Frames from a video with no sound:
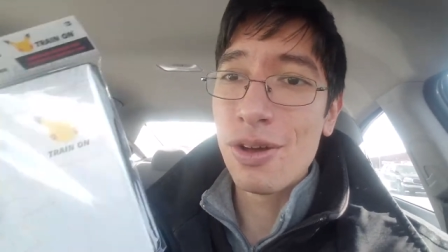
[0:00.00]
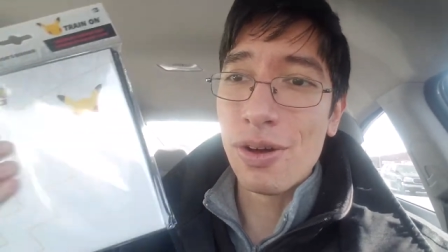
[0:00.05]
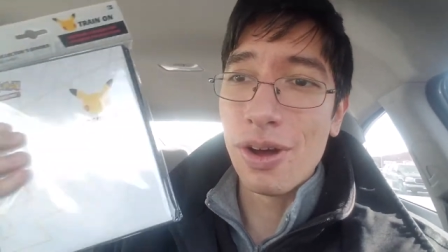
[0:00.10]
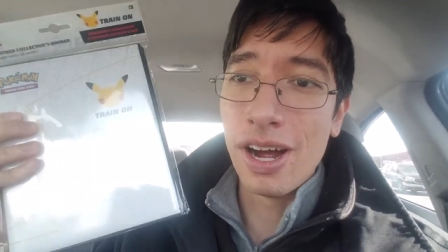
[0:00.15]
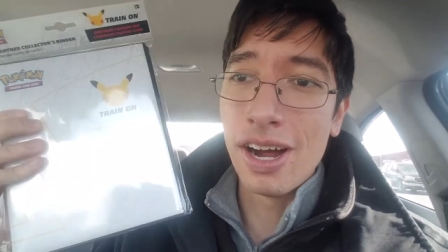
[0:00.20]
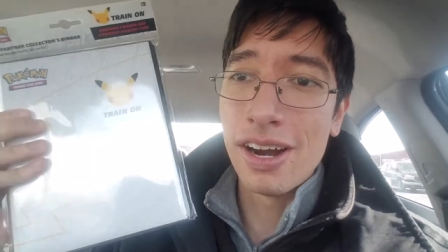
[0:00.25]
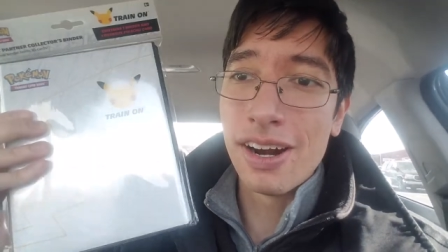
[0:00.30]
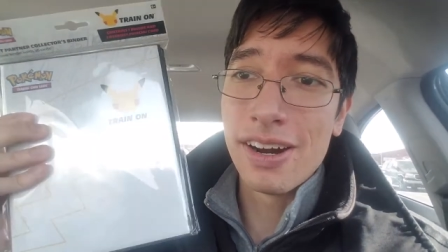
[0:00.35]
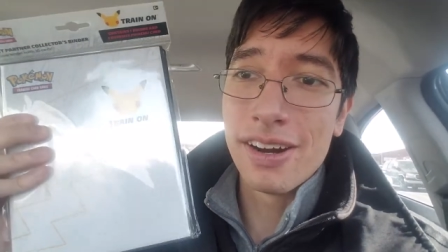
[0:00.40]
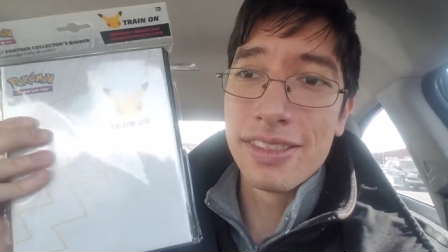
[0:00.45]

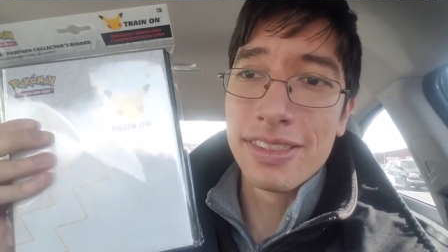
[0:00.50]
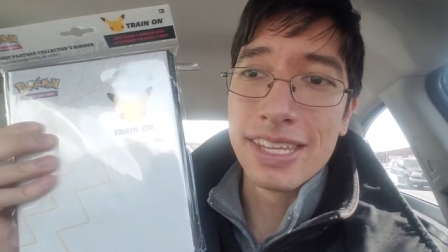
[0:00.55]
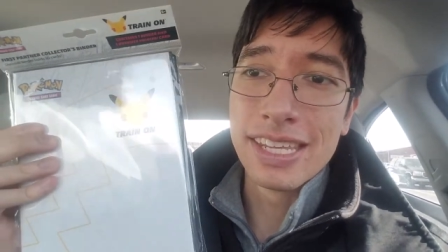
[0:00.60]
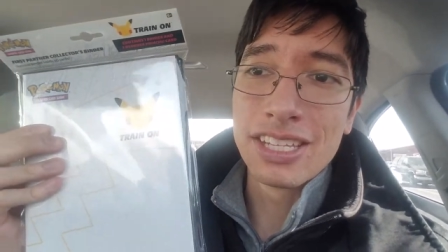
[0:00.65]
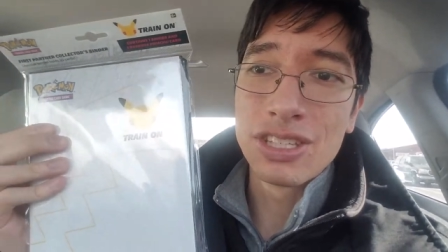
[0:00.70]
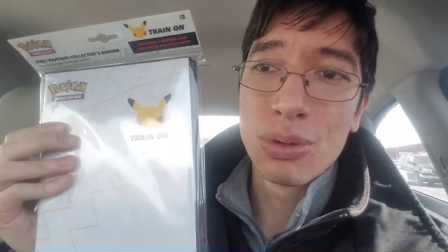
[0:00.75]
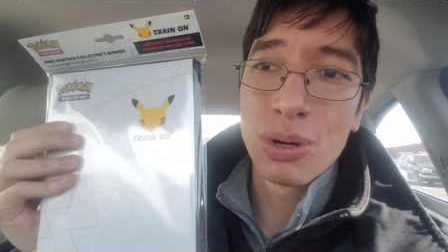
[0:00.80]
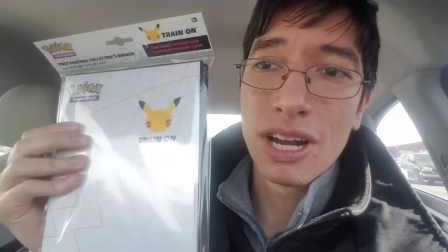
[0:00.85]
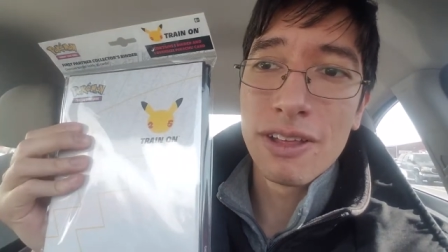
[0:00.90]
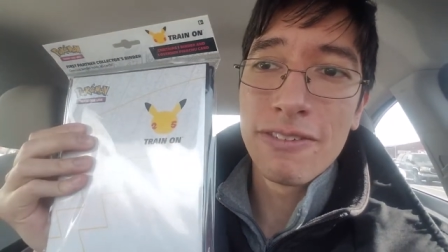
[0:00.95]
Are
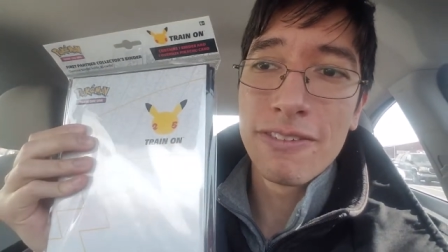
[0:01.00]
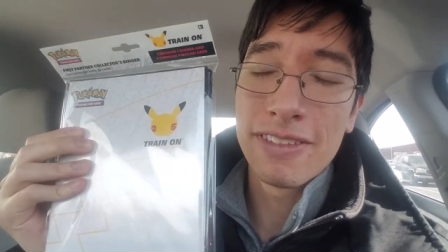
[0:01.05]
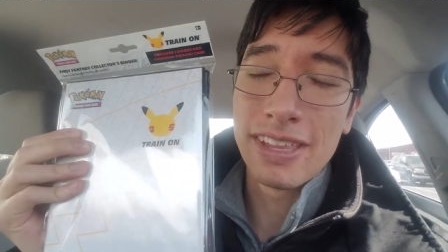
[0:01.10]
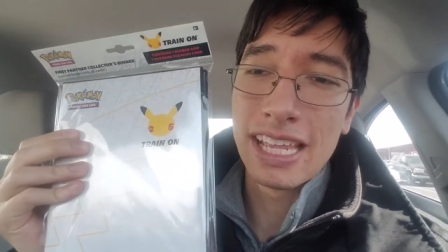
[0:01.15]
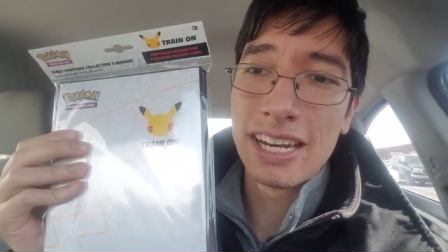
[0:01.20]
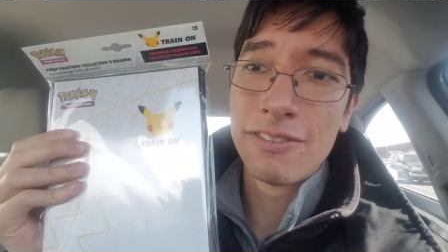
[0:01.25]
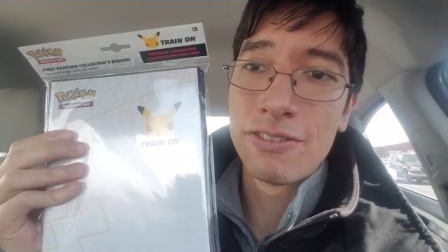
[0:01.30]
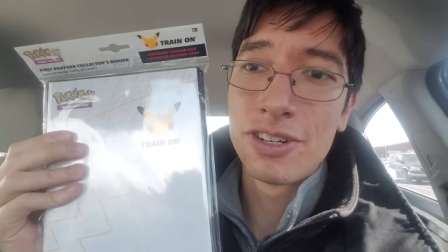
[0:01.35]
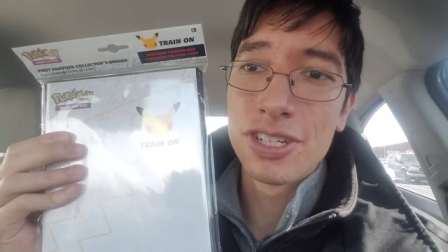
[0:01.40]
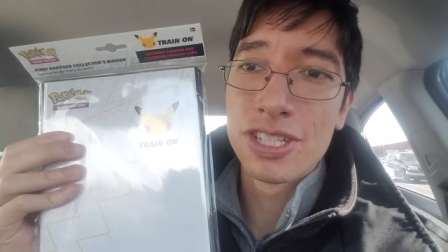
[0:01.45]
the 25th
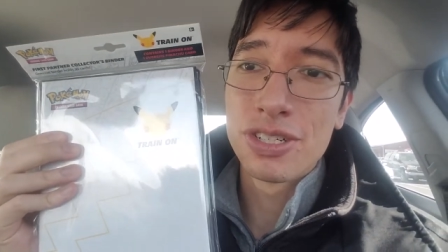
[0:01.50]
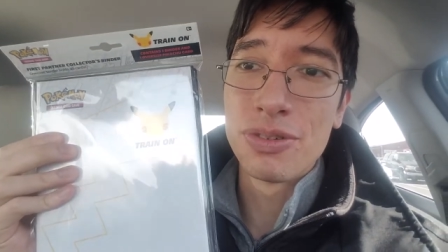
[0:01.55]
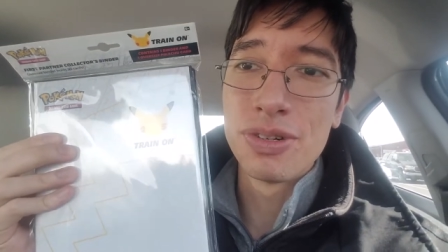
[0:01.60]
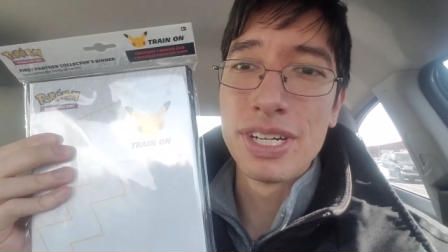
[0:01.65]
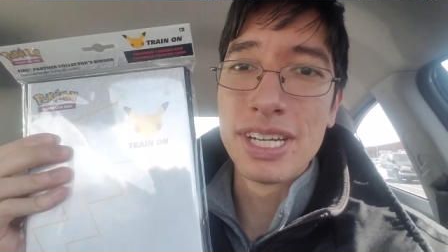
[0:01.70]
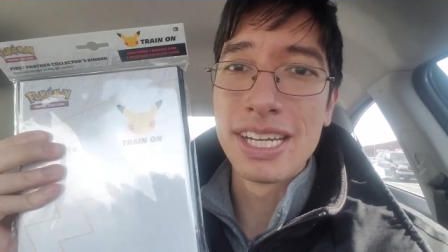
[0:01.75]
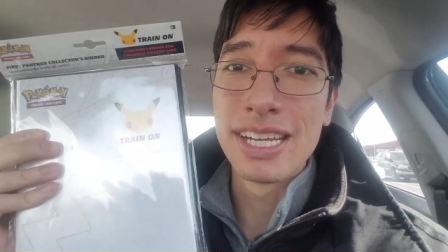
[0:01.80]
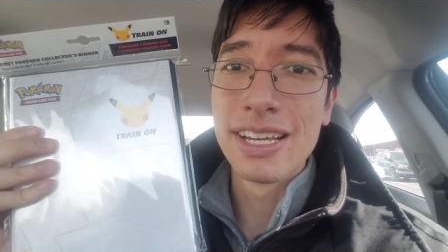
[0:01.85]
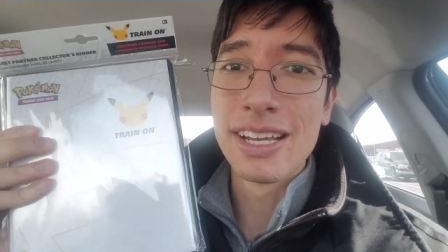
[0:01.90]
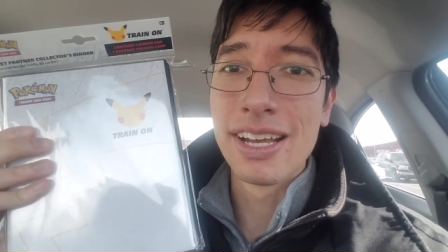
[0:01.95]

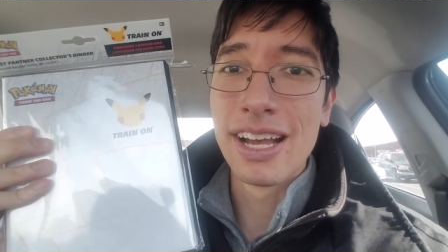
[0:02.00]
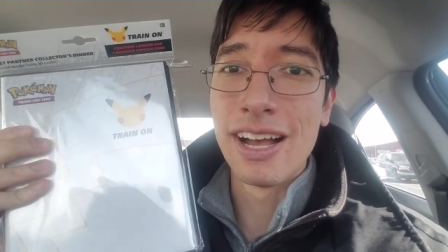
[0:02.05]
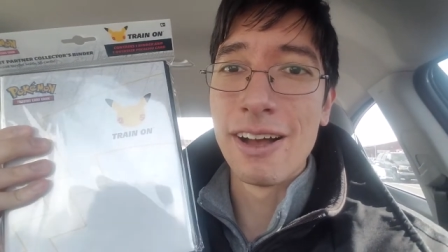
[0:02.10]
anniversary